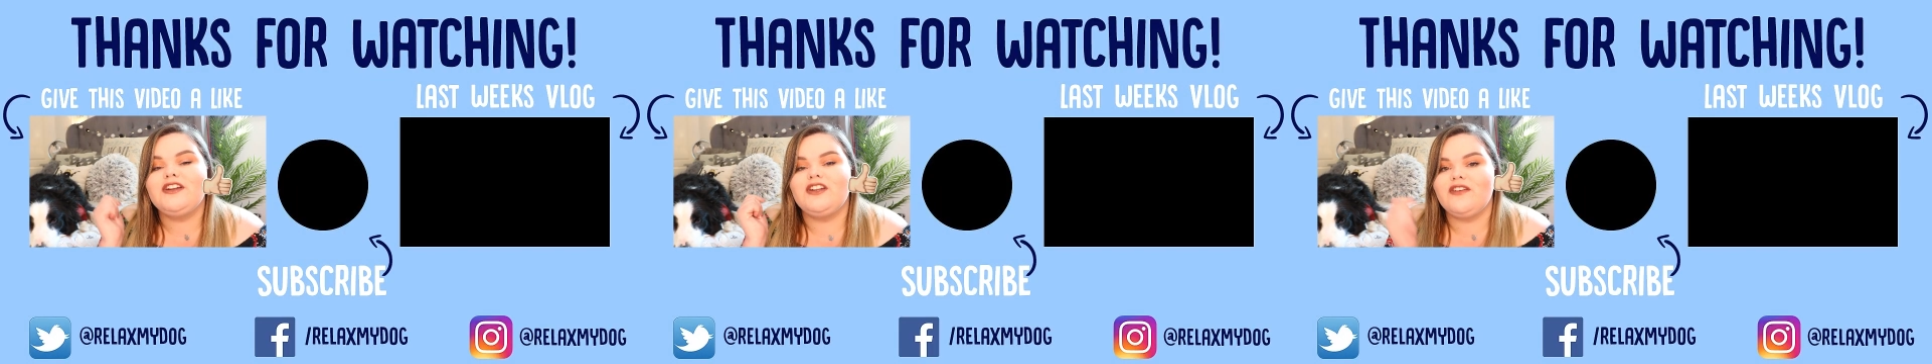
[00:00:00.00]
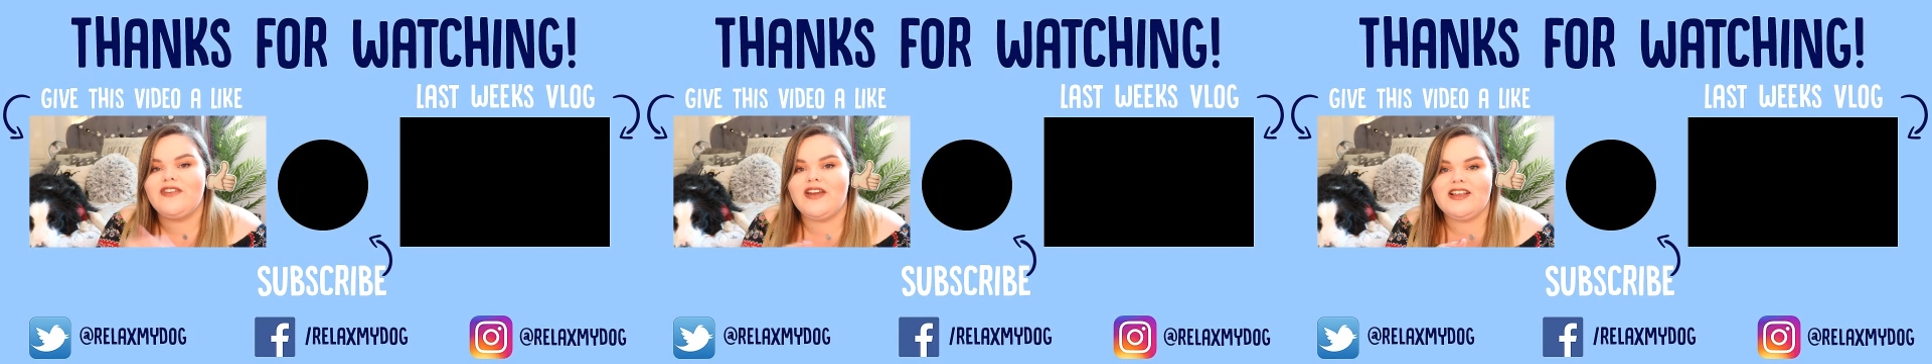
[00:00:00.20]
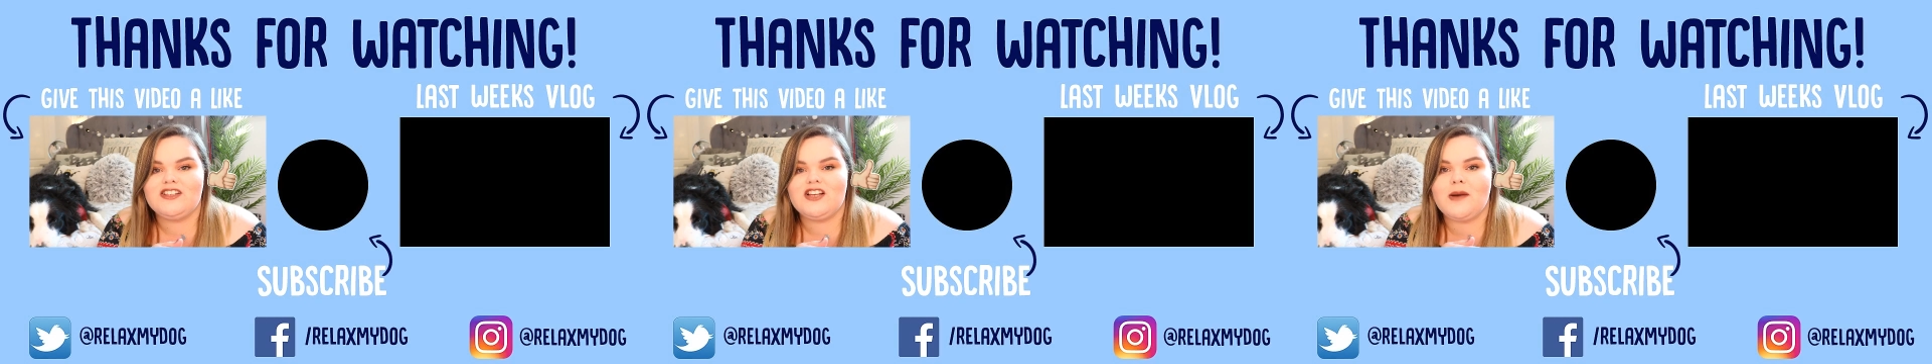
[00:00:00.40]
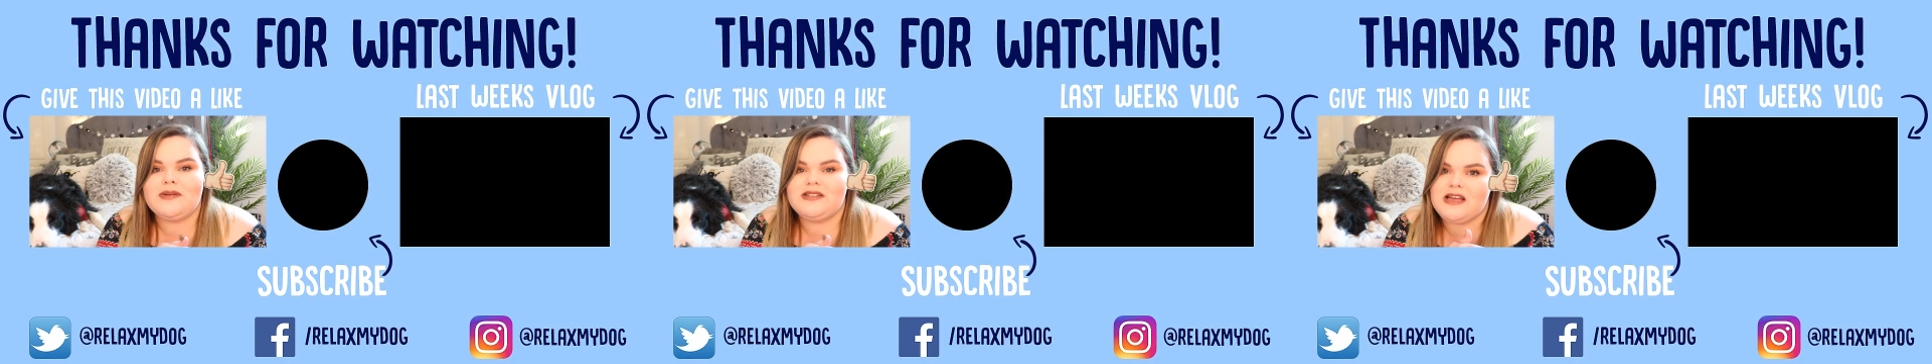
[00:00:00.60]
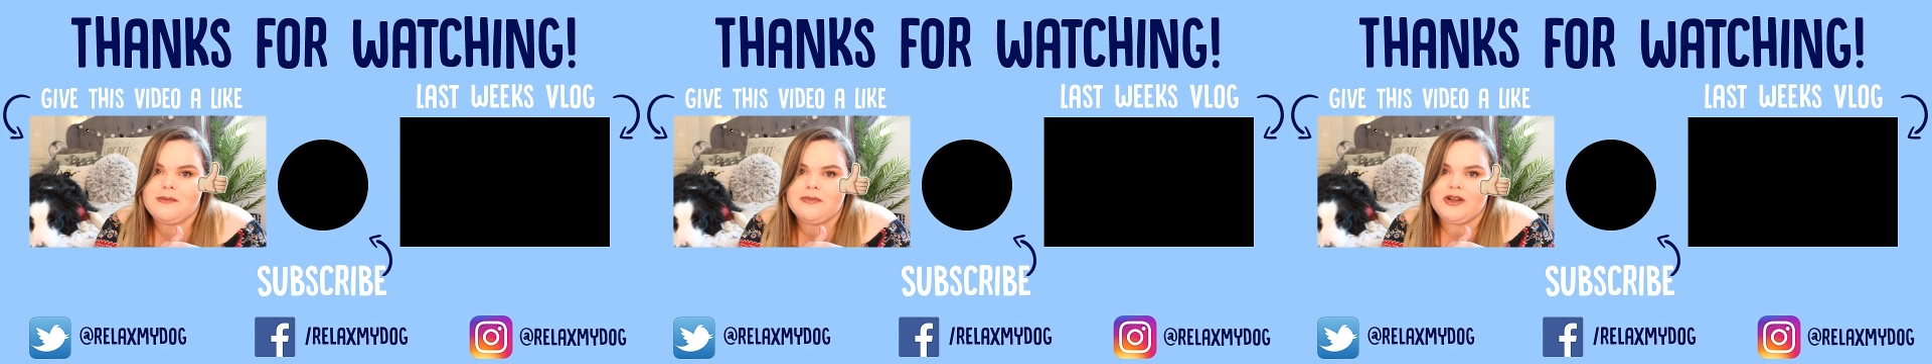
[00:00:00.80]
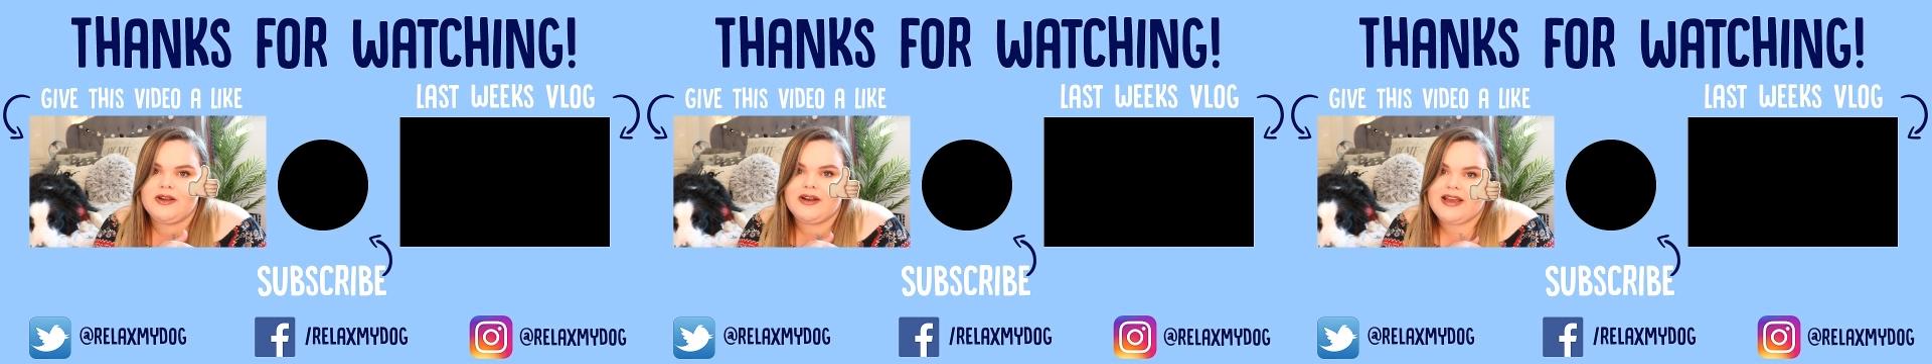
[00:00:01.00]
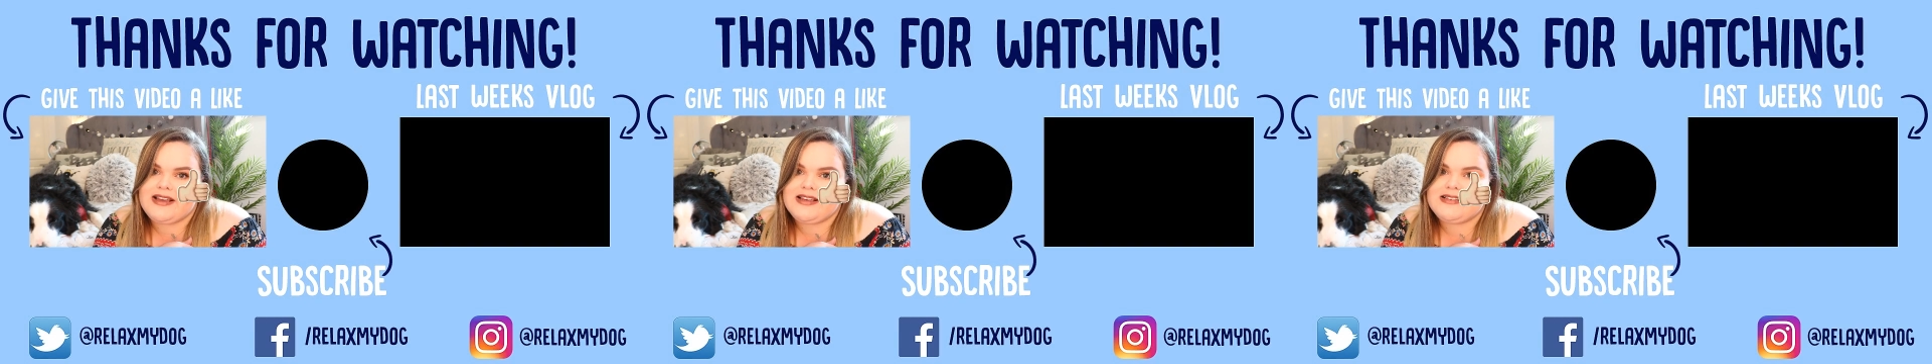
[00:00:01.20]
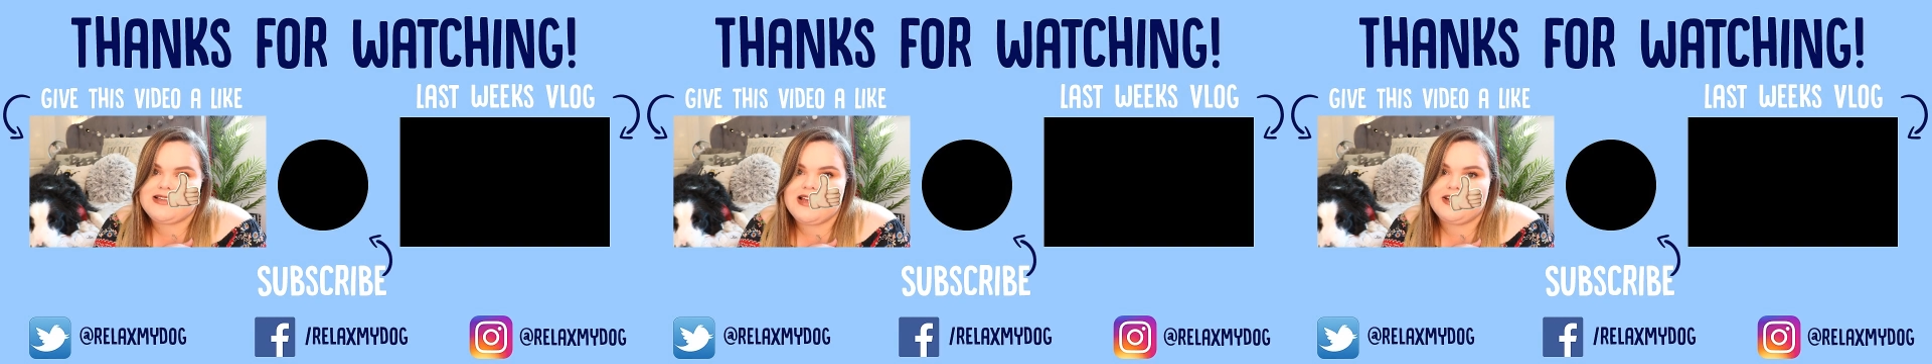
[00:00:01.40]
Don't forget to comment down below
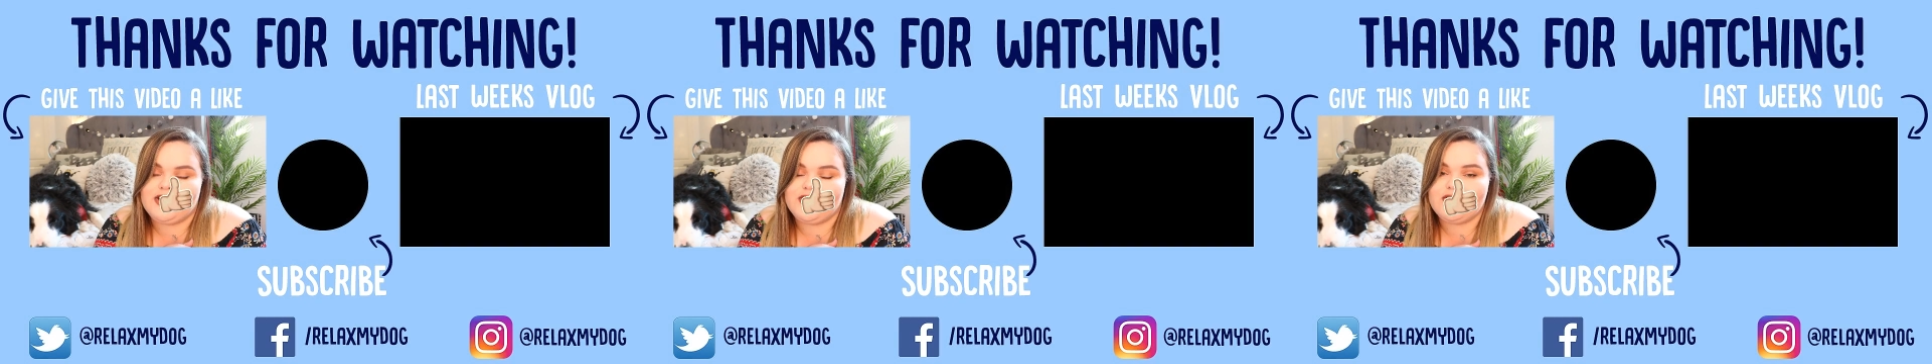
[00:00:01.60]
like I said,